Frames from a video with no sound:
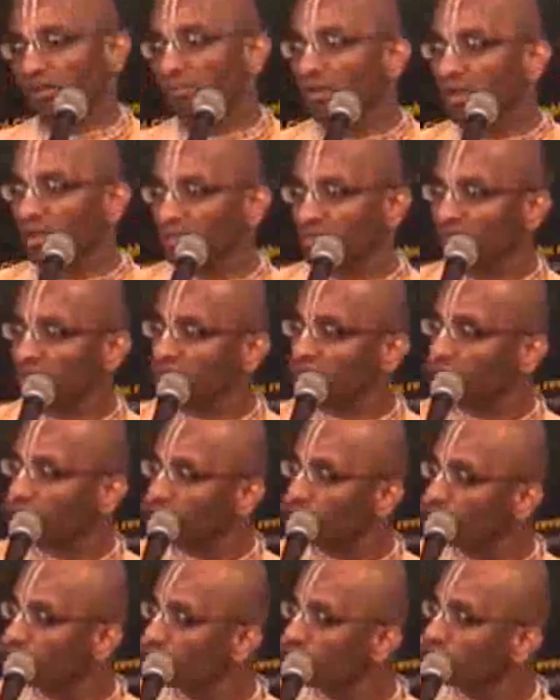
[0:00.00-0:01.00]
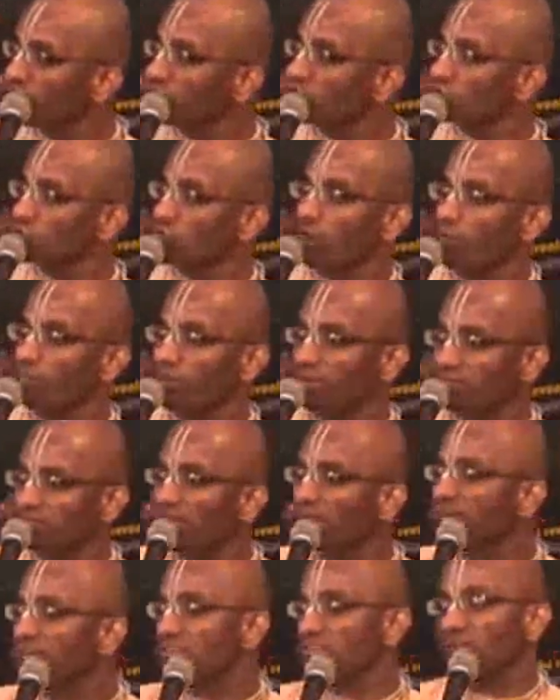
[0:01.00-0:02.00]
Ramayati is one who gives enjoyment.
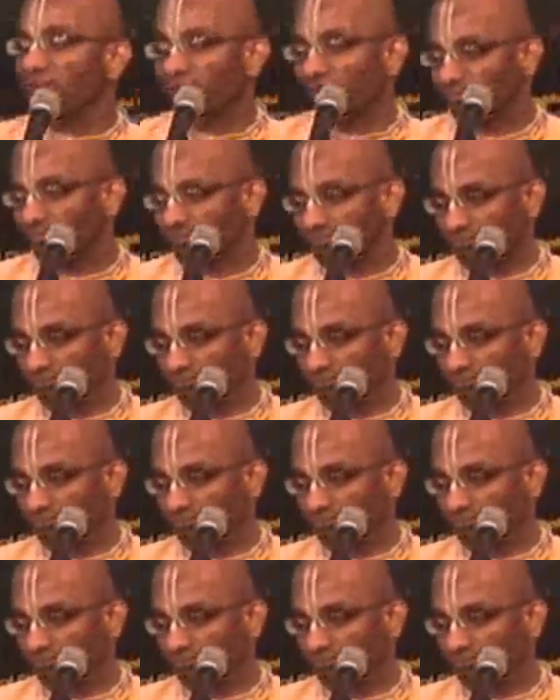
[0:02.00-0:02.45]
That is Ram.